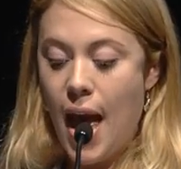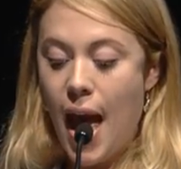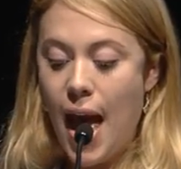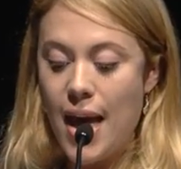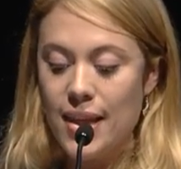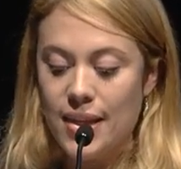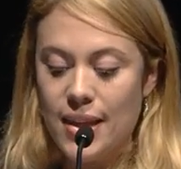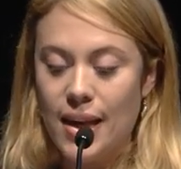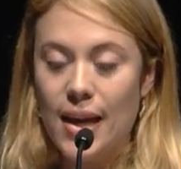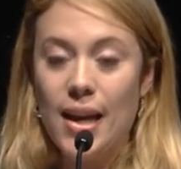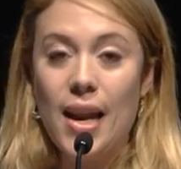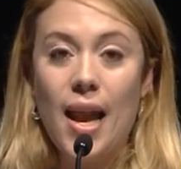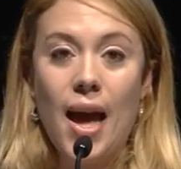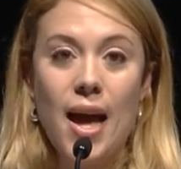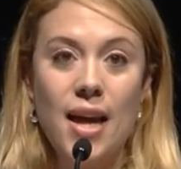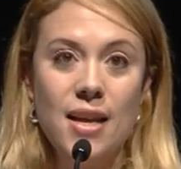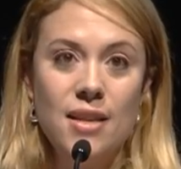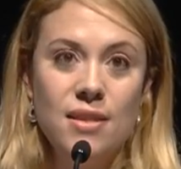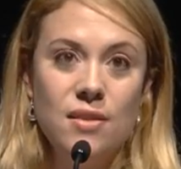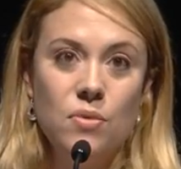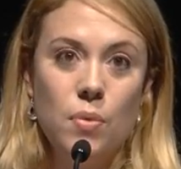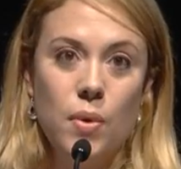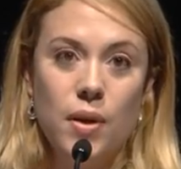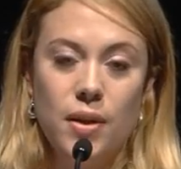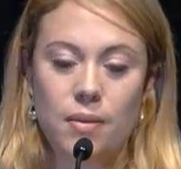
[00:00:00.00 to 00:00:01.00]
And the
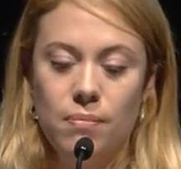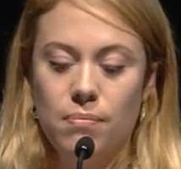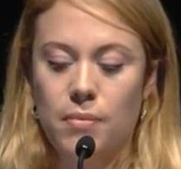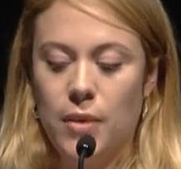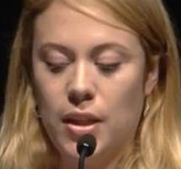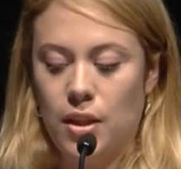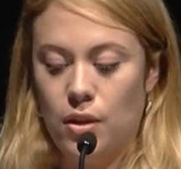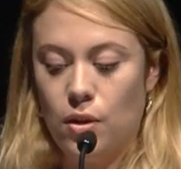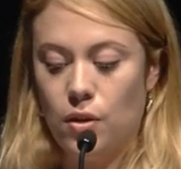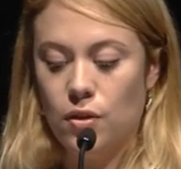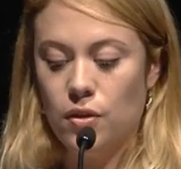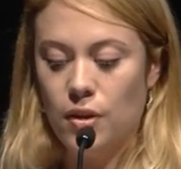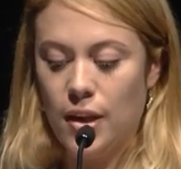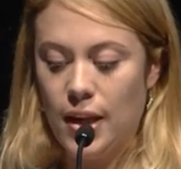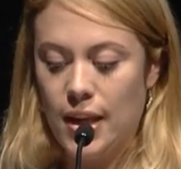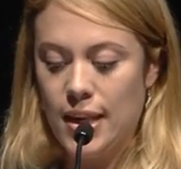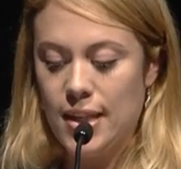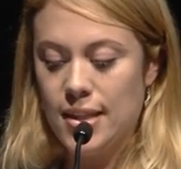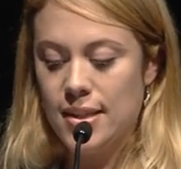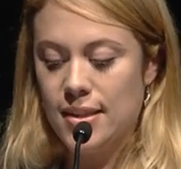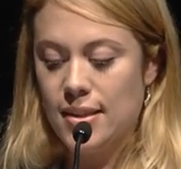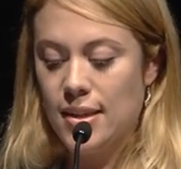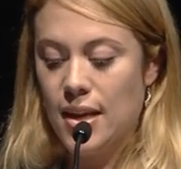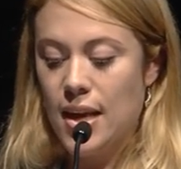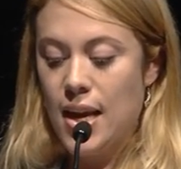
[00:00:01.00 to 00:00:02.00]
last one, but not
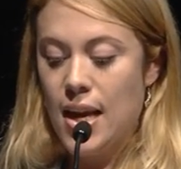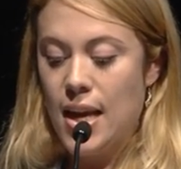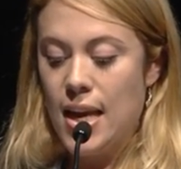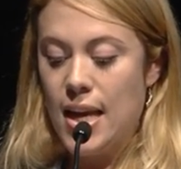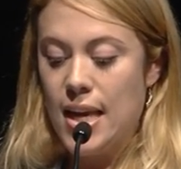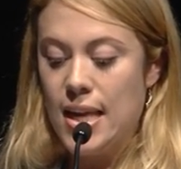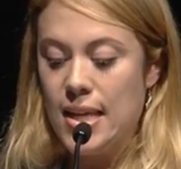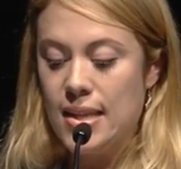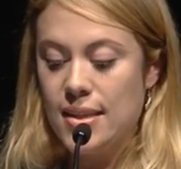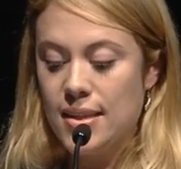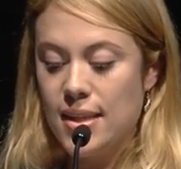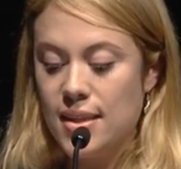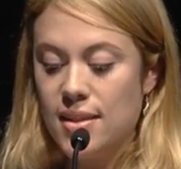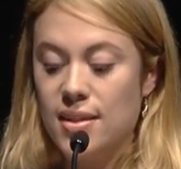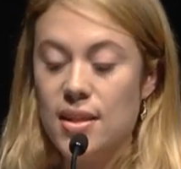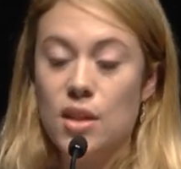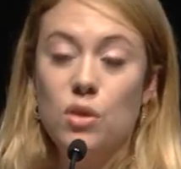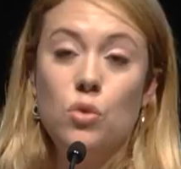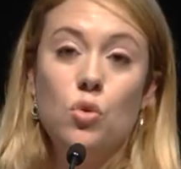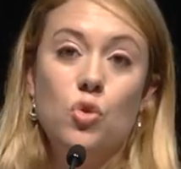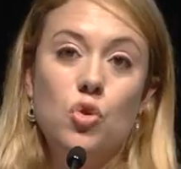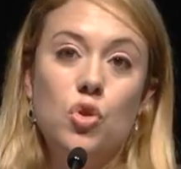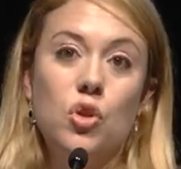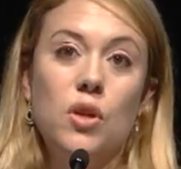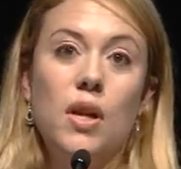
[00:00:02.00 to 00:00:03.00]
least, is
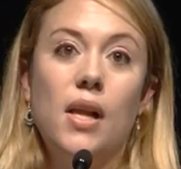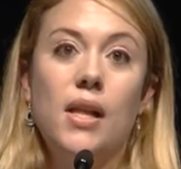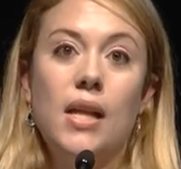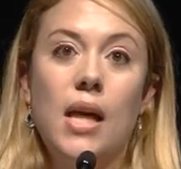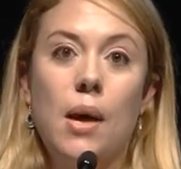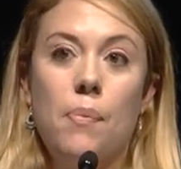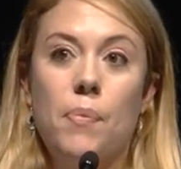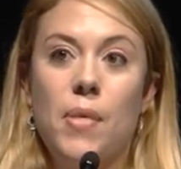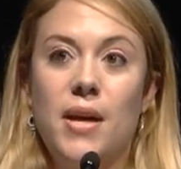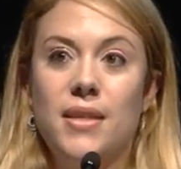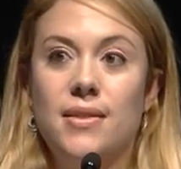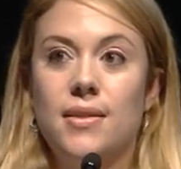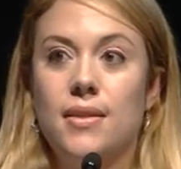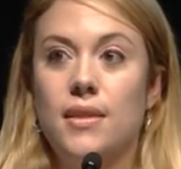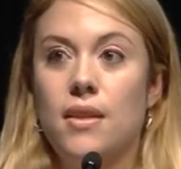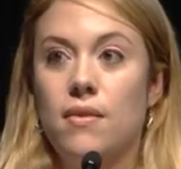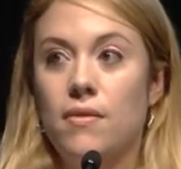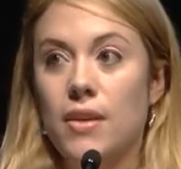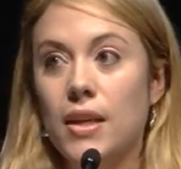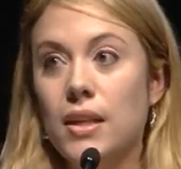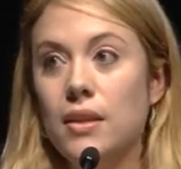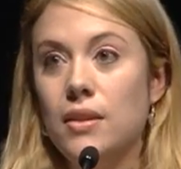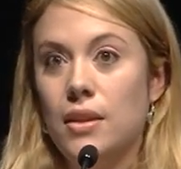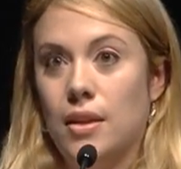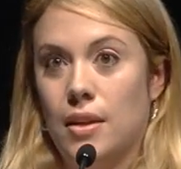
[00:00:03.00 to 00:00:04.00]
institutional capacity
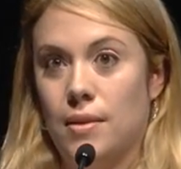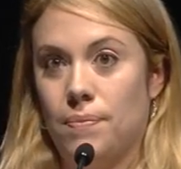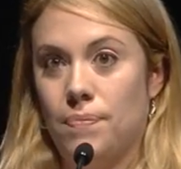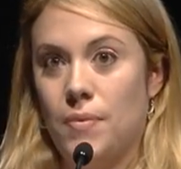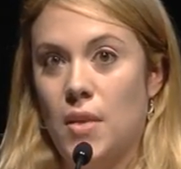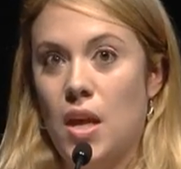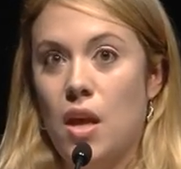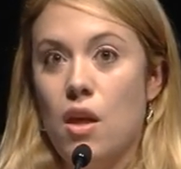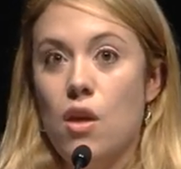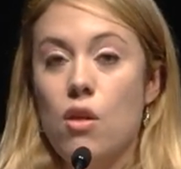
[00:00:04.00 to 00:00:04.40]
building.